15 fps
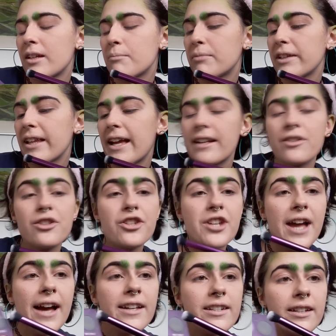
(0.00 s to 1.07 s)

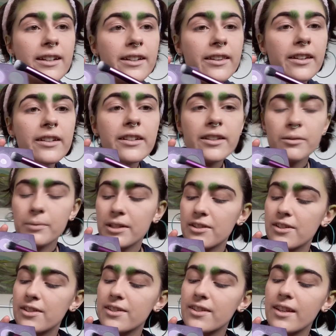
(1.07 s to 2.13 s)
Planchette, I think, which
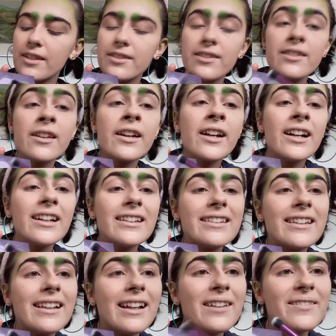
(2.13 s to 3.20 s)
is this
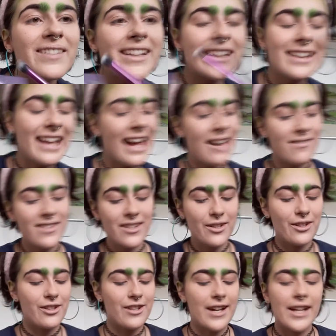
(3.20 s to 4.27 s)
lovely lavender
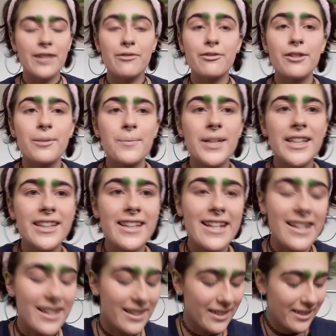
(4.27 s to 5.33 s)
shade from
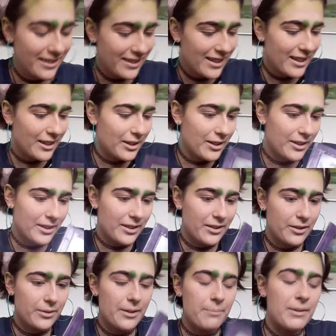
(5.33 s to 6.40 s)
the
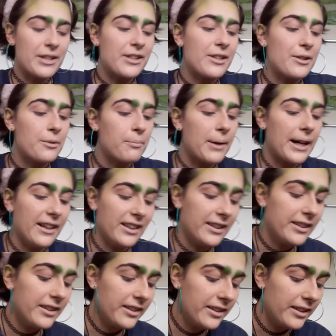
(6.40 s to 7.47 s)
Creepy Cute
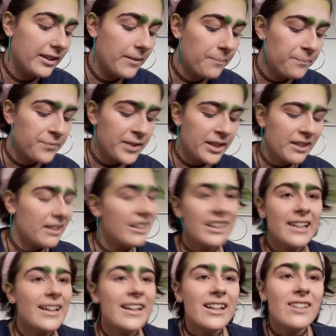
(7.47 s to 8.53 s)
palette.
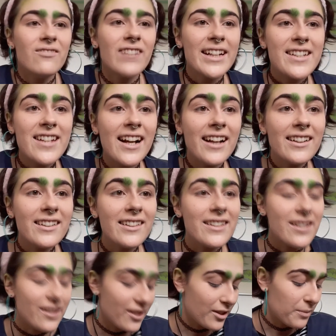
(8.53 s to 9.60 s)
My channel
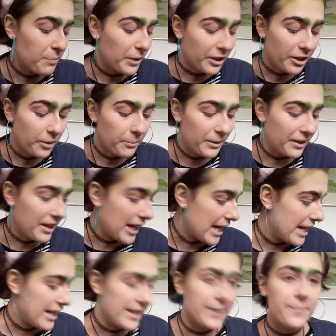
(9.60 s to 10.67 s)
is just becoming
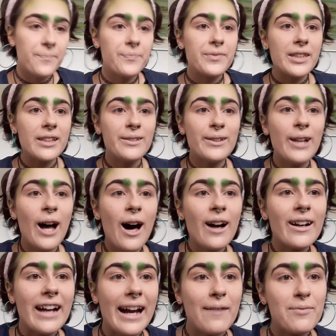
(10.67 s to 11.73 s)
a
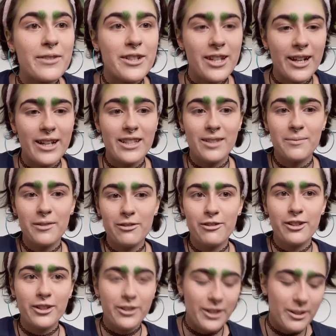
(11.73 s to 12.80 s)
long advertisement for
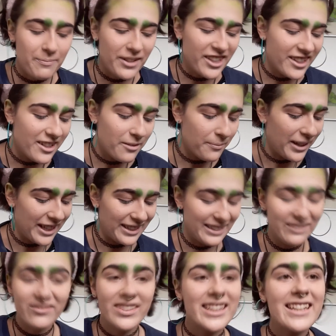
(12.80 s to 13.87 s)
the Creepy Cute palette,
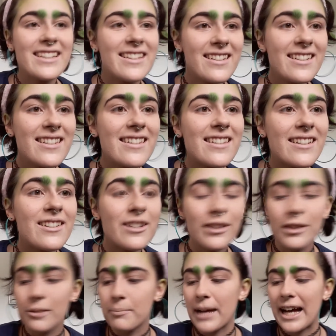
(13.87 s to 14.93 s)
but it's just such a
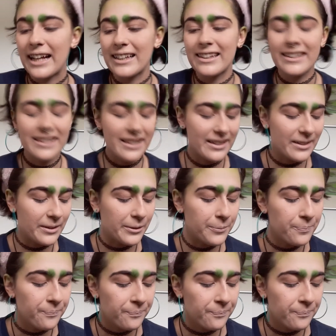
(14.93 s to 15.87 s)
good palette, you know.